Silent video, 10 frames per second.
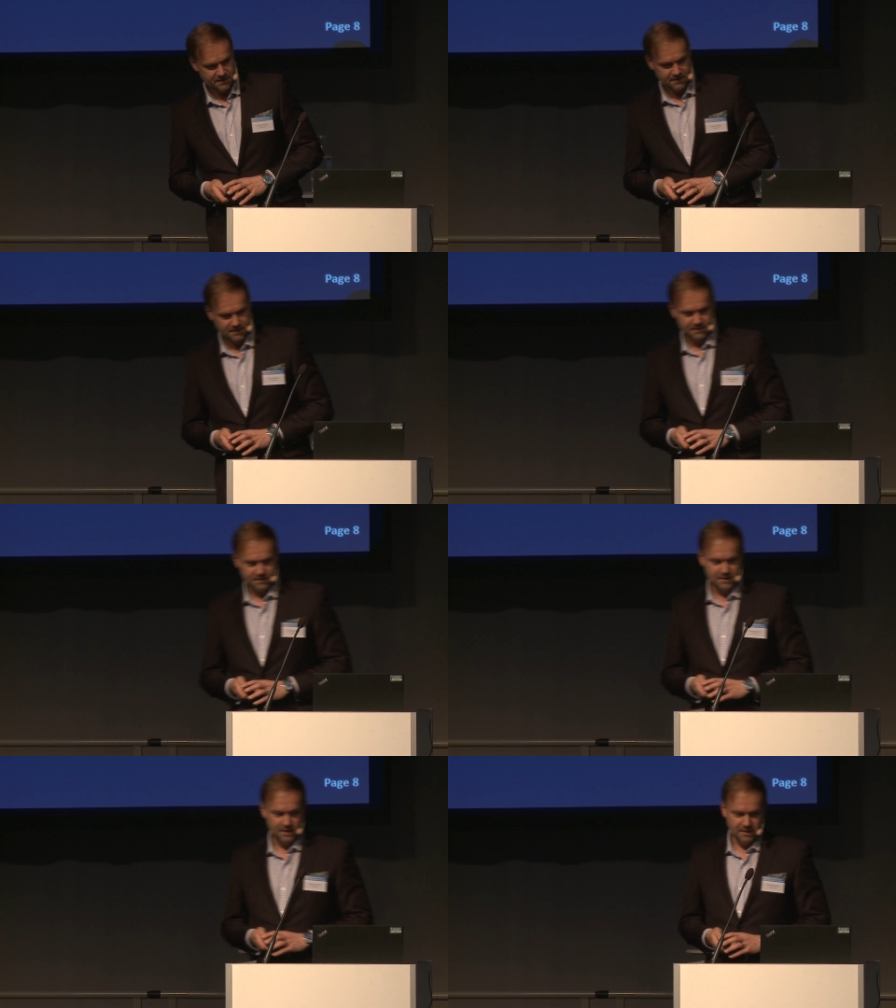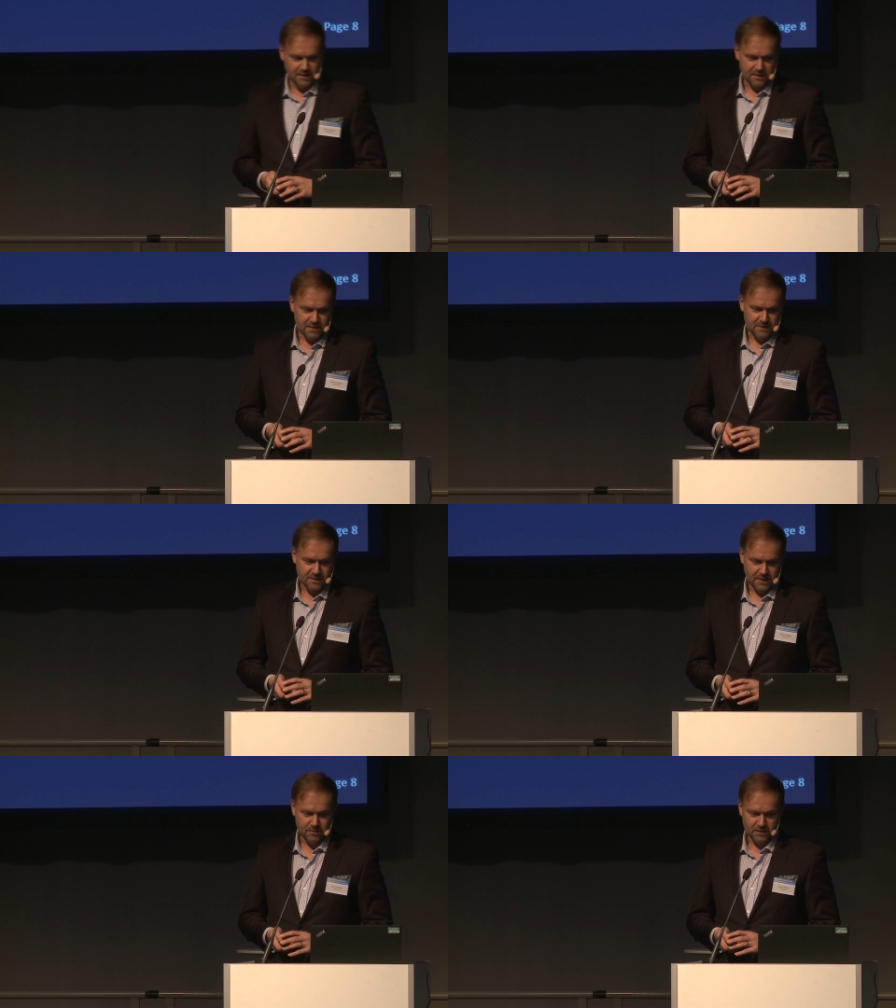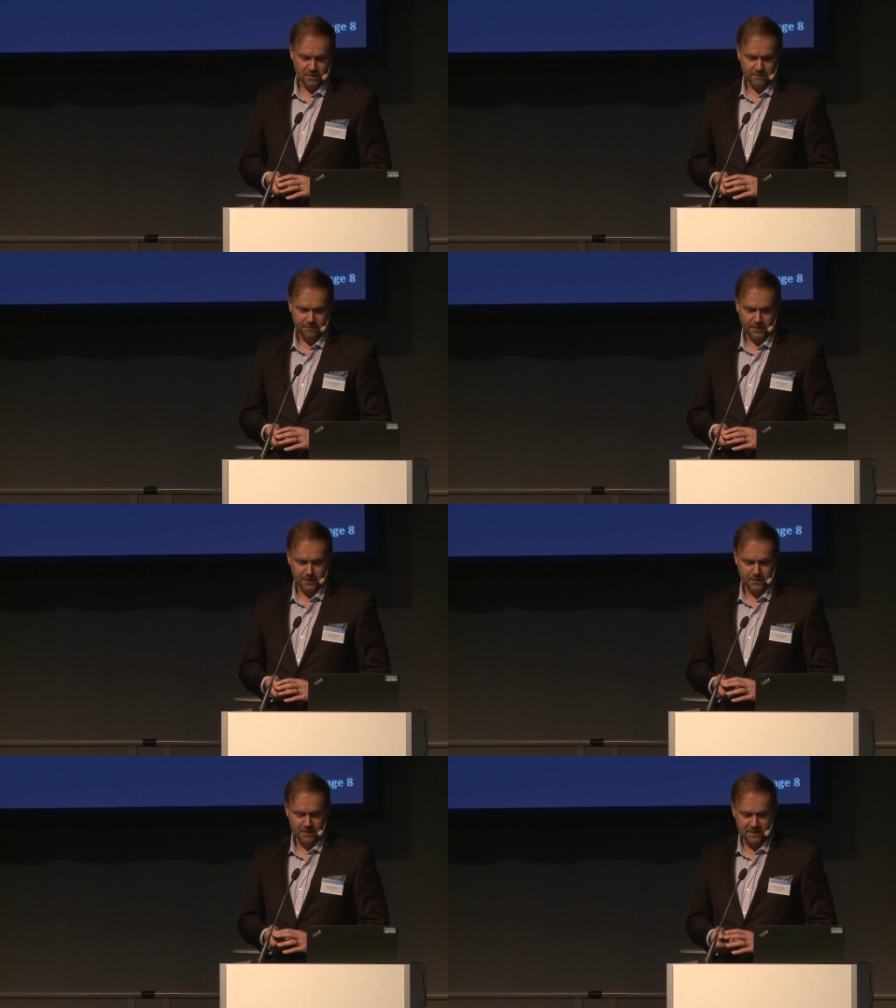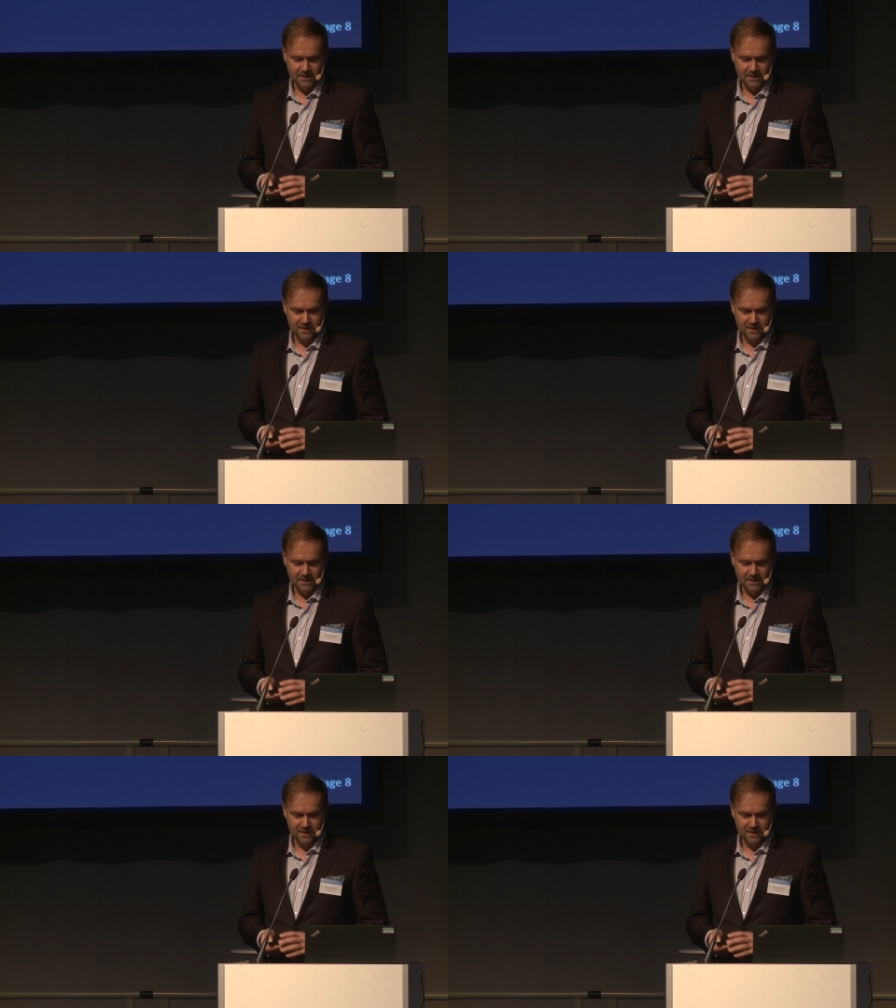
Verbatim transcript: Uh, that was a lot of fun.